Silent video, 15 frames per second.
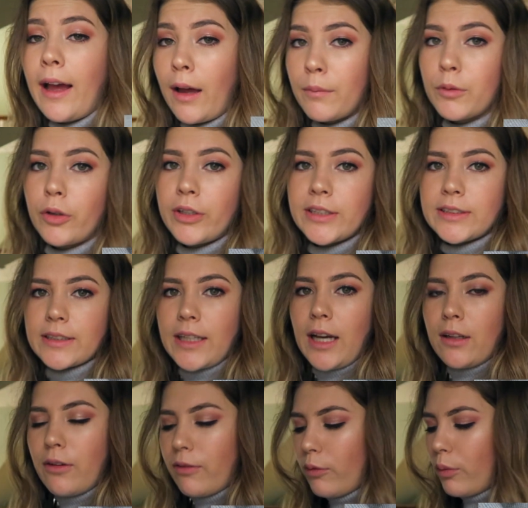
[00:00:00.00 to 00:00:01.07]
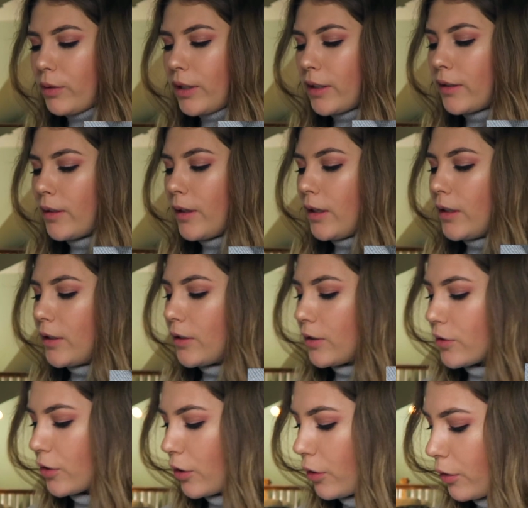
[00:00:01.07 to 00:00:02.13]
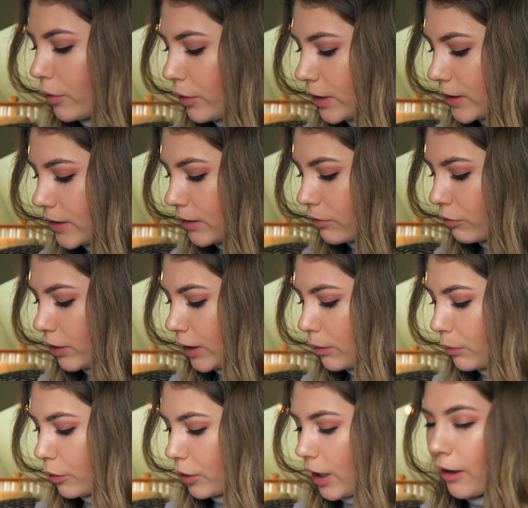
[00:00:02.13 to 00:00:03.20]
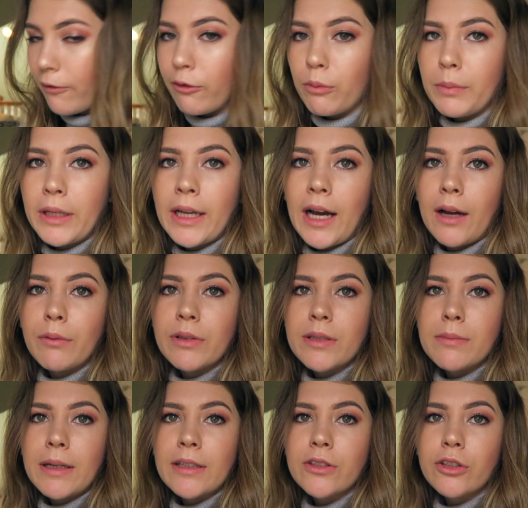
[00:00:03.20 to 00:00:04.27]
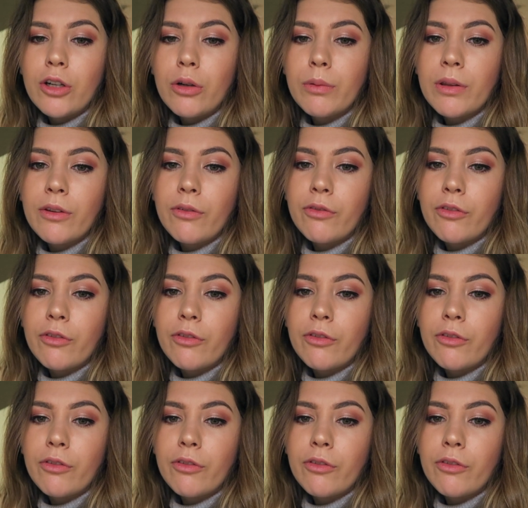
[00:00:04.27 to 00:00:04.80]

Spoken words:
am going to California, so it didn't really work out for me. I was meant to go with a